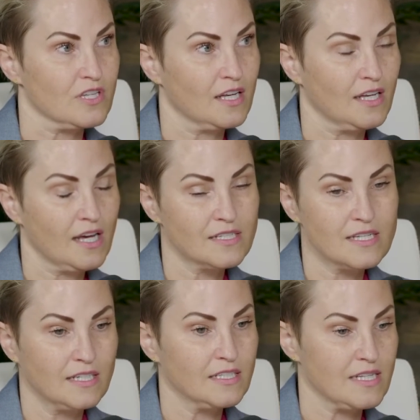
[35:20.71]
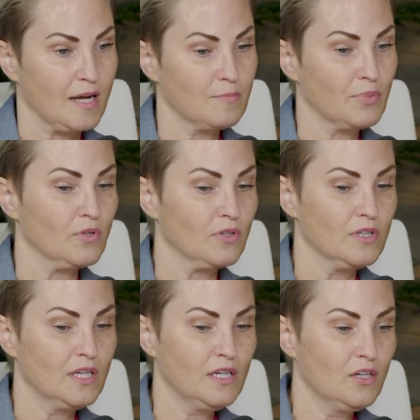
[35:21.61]
And as an example,
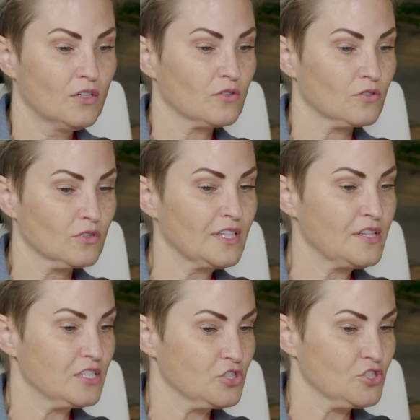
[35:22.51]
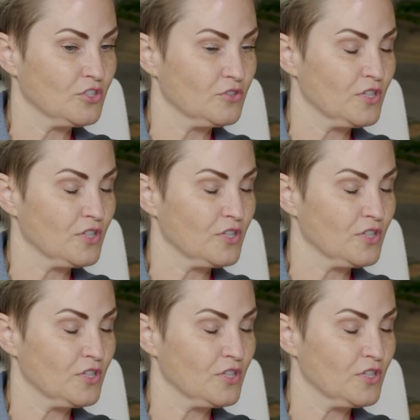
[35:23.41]
early this year,